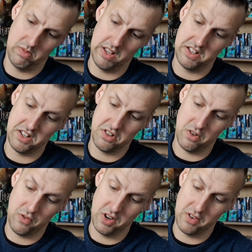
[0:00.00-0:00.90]
it says
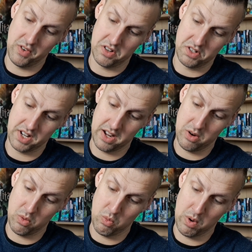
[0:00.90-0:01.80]
not for individual
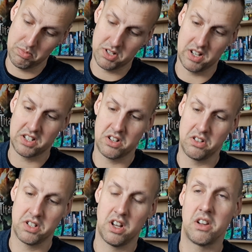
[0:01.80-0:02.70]
sale, website
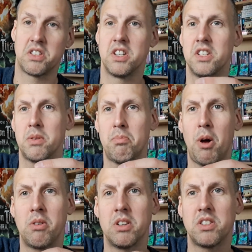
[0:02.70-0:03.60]
exclusive. Oh, so these are
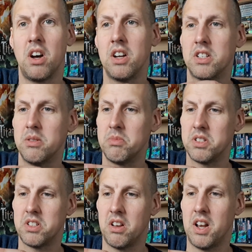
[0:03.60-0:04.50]
bonus items.
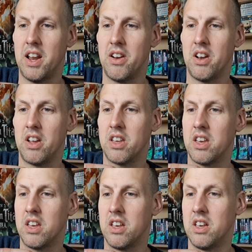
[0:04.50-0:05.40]
So they're
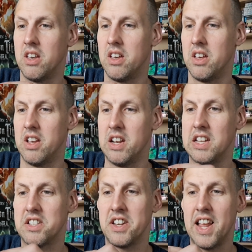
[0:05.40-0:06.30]
like,
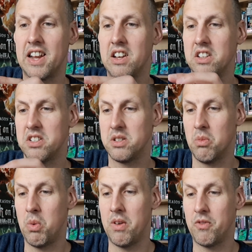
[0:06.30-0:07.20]
there's a necklace
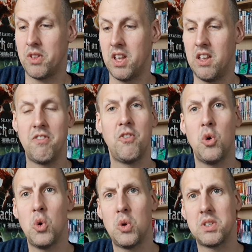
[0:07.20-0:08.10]
with the
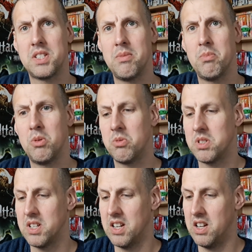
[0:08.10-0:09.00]
4
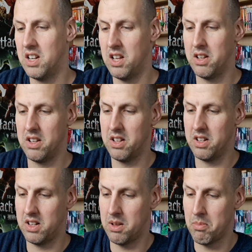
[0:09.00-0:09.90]
symbols that
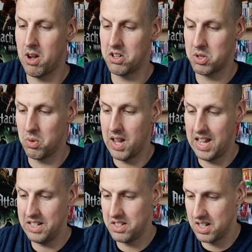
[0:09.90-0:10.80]
the Marshall
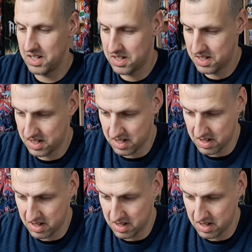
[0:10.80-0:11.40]
has. Let's